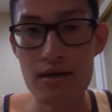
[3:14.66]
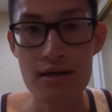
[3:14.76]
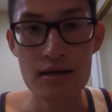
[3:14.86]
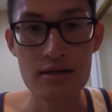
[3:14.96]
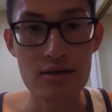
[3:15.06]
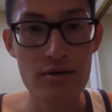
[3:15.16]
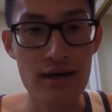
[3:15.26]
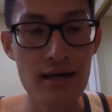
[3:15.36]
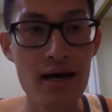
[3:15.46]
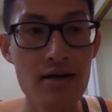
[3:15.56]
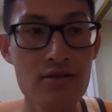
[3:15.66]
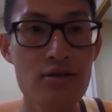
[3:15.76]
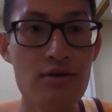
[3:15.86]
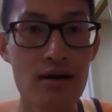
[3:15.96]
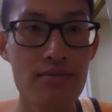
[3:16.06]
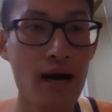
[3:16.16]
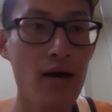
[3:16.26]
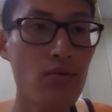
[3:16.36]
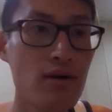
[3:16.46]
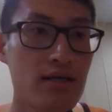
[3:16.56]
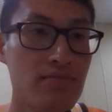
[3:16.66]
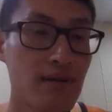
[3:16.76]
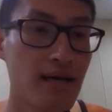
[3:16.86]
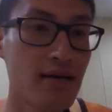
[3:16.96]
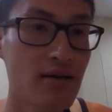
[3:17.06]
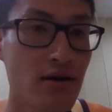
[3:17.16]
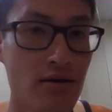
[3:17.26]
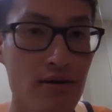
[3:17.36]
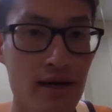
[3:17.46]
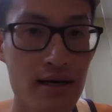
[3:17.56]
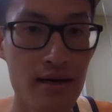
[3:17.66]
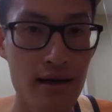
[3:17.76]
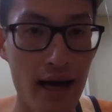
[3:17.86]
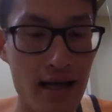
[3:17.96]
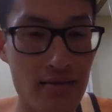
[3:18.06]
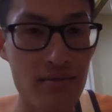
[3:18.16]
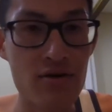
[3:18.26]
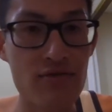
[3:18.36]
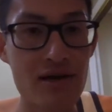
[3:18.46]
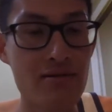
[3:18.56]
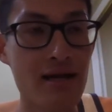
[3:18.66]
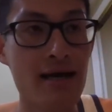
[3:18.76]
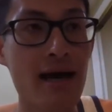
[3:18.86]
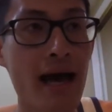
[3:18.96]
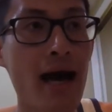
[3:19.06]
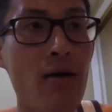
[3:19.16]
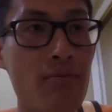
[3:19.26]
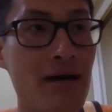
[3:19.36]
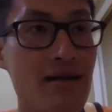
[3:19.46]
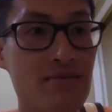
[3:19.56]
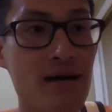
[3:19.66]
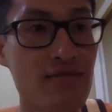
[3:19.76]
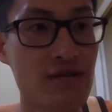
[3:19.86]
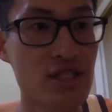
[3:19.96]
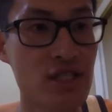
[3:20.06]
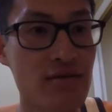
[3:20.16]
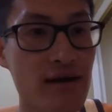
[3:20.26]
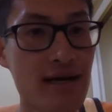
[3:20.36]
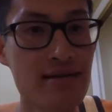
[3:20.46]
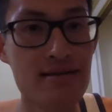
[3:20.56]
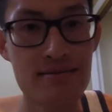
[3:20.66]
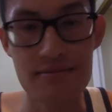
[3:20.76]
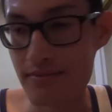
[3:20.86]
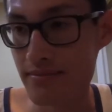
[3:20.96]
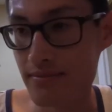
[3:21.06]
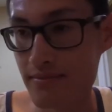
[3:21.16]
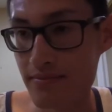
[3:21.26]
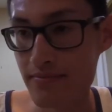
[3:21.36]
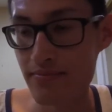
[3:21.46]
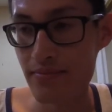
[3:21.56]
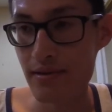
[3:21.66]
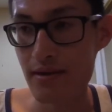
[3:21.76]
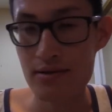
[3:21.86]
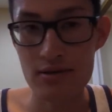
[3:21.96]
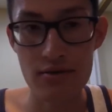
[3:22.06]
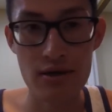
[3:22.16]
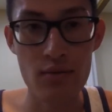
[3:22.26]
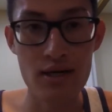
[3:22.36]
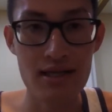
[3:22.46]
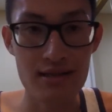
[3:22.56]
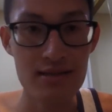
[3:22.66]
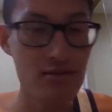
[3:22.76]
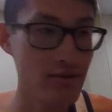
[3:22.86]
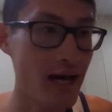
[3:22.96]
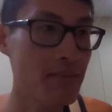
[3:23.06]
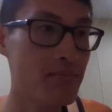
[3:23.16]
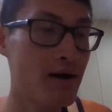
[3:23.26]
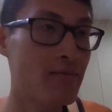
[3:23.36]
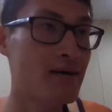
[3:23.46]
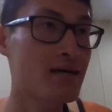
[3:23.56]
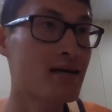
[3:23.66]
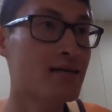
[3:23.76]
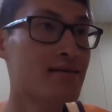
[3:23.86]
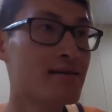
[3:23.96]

So yeah, and I also I will explain, at the middle video, like how bad is my vision, right? So you want to listen to that part, because